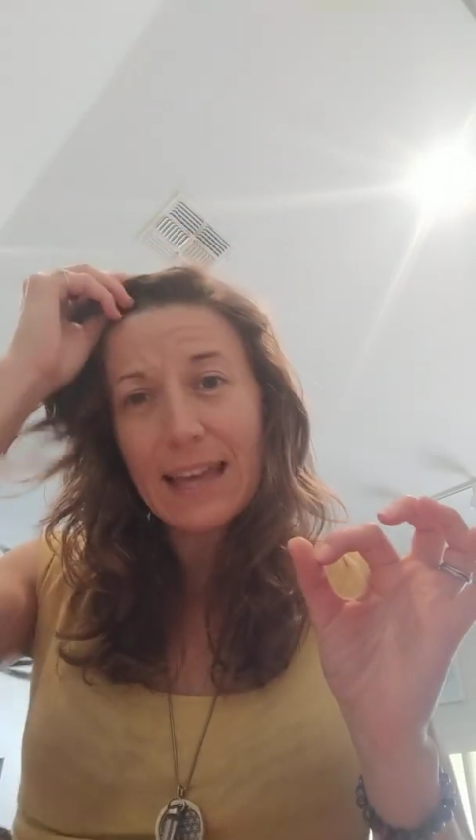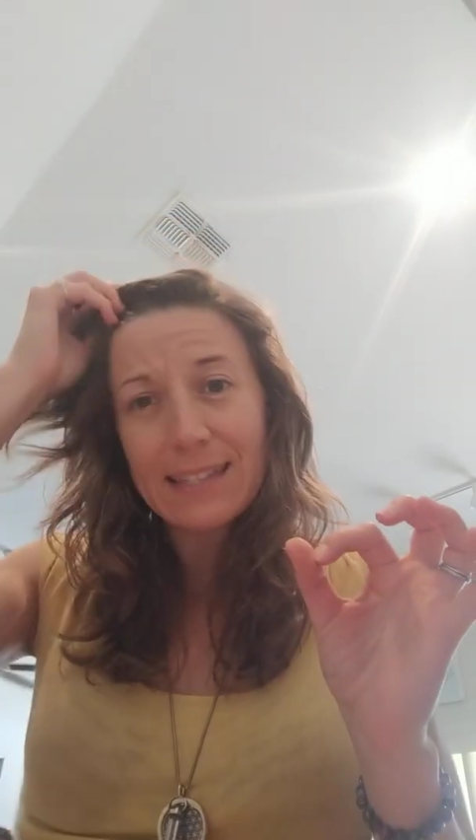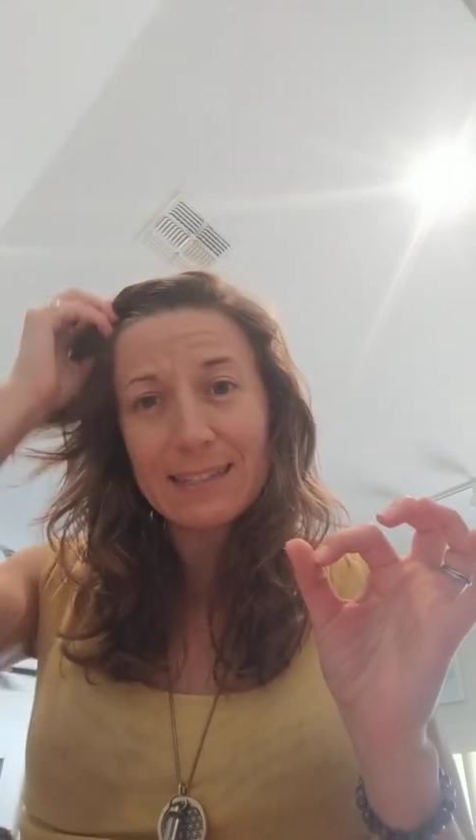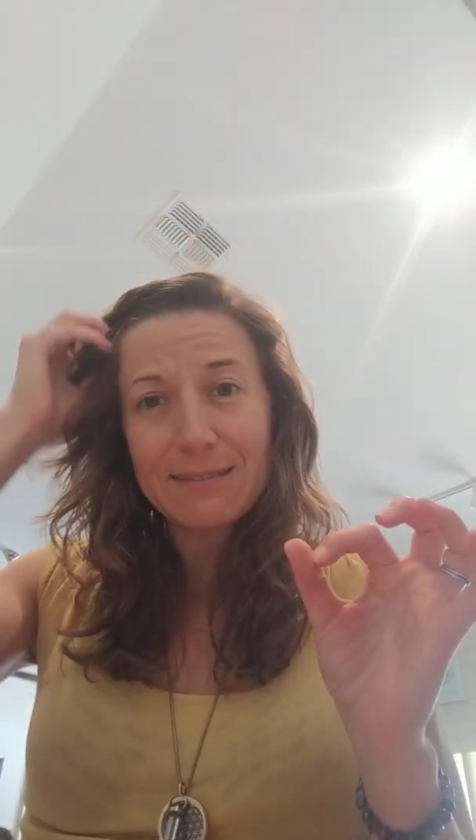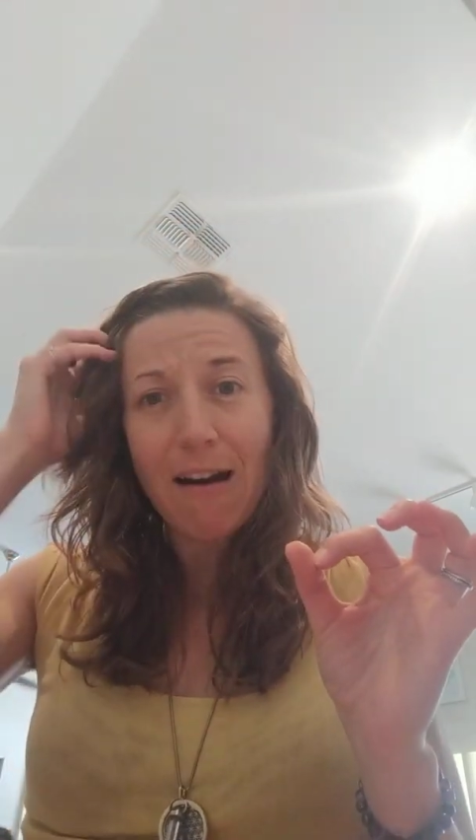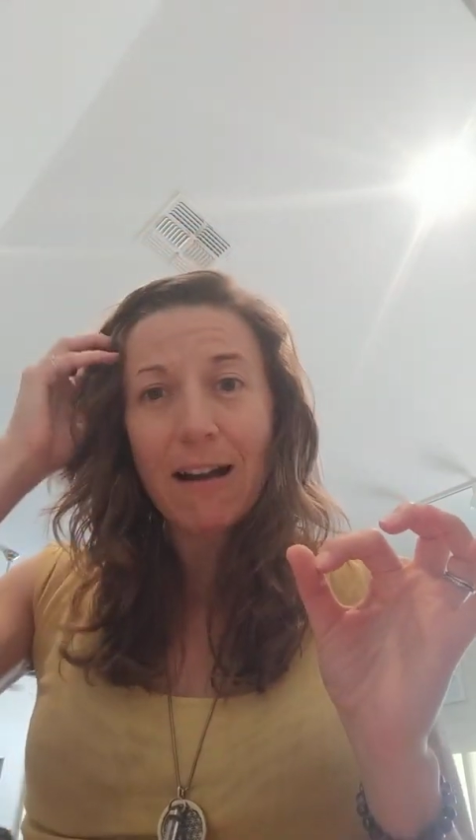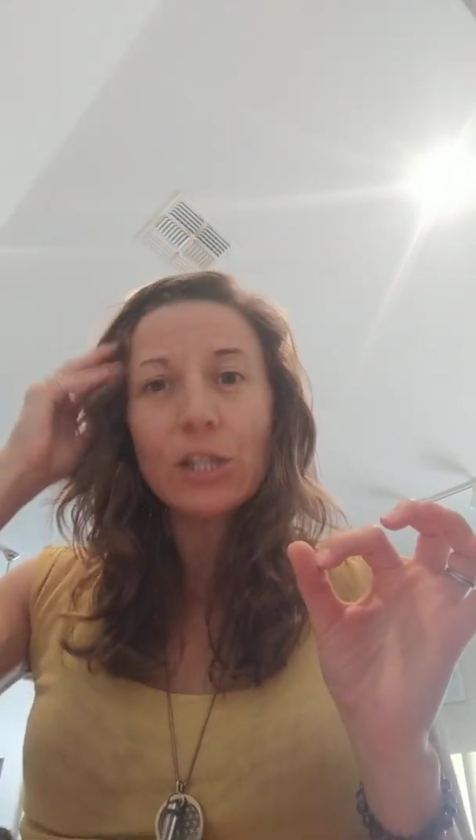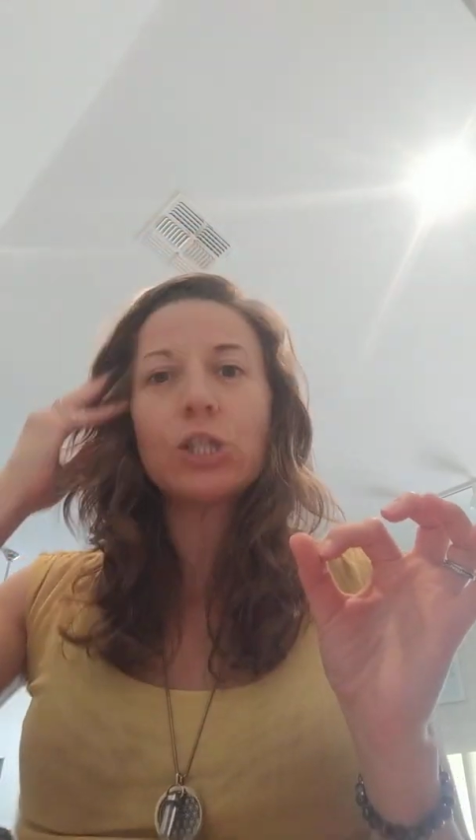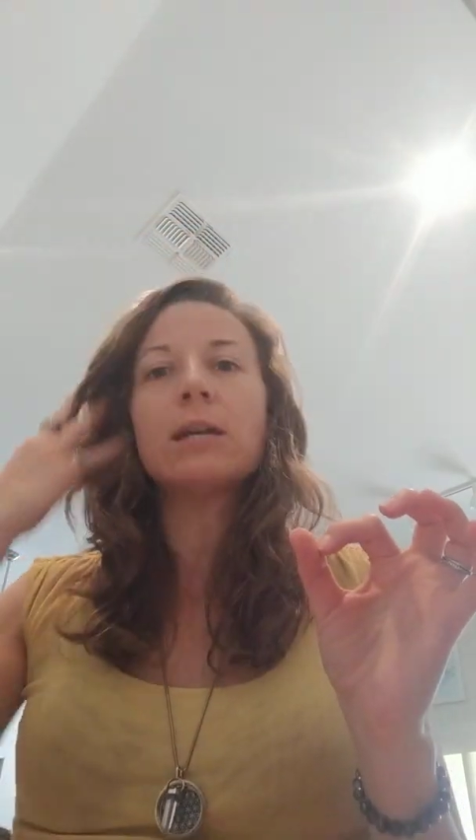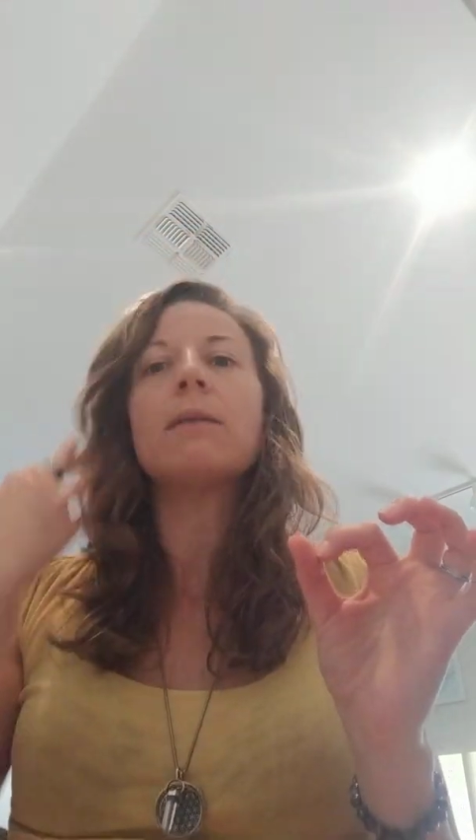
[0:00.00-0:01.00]
that's not
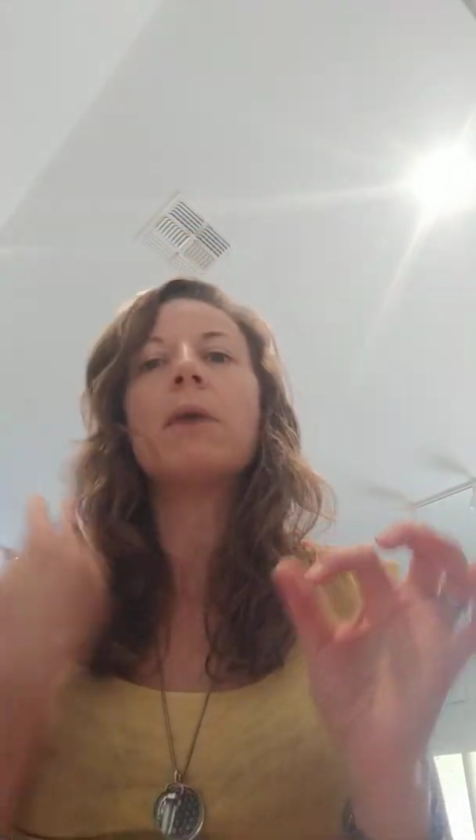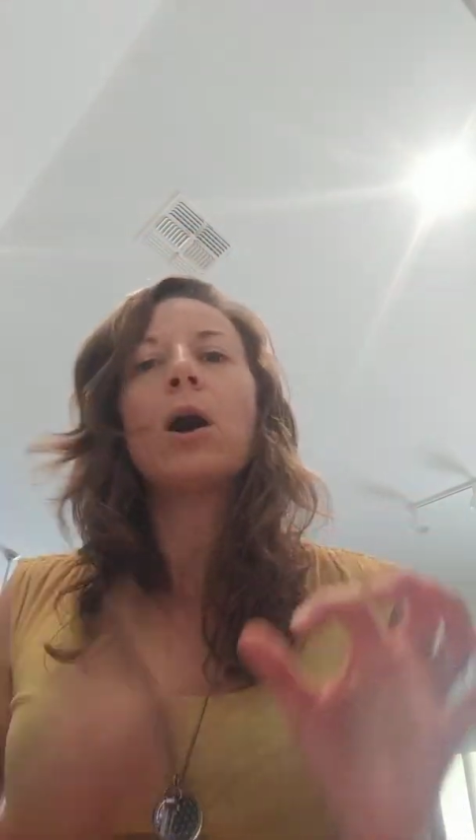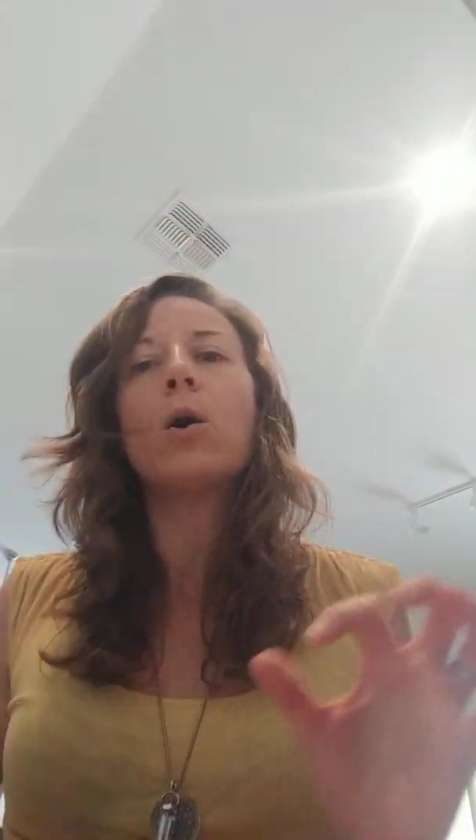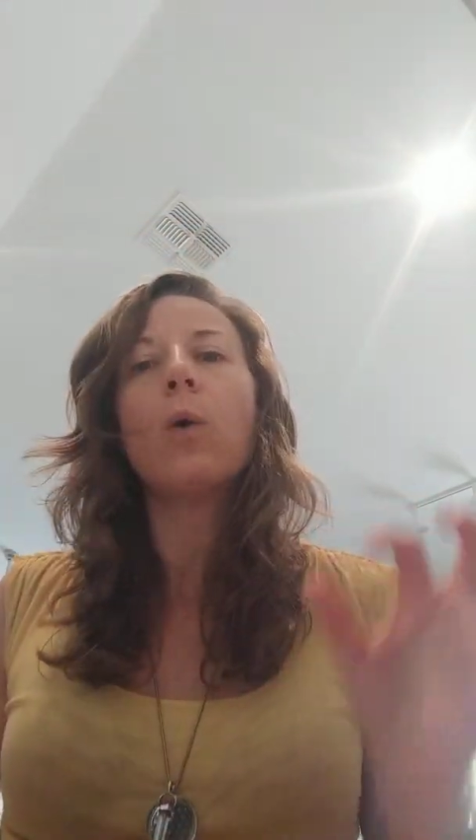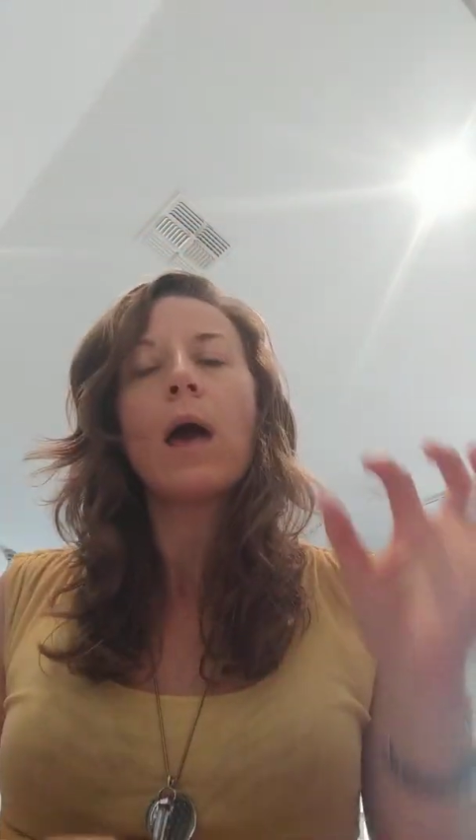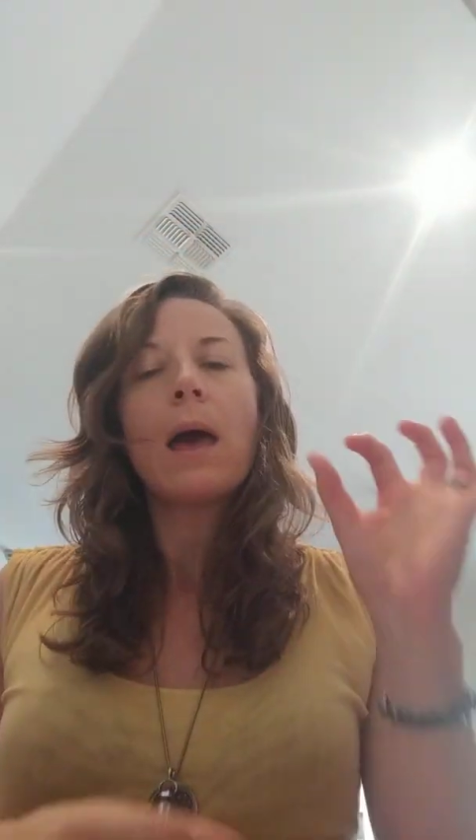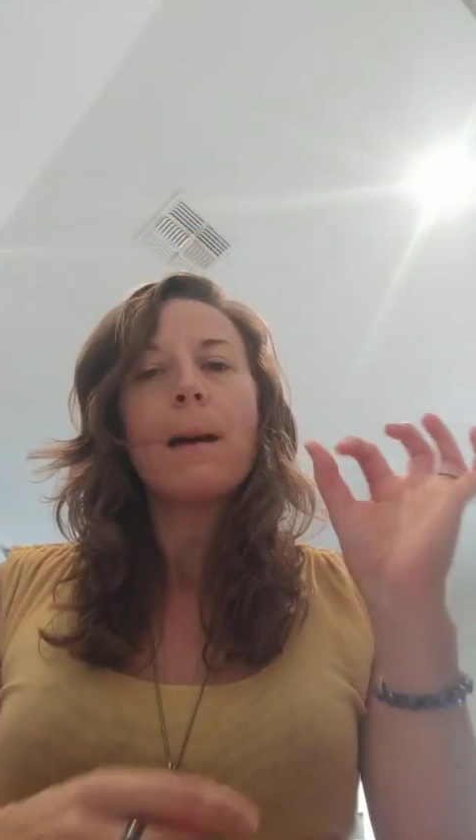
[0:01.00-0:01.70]
GMO,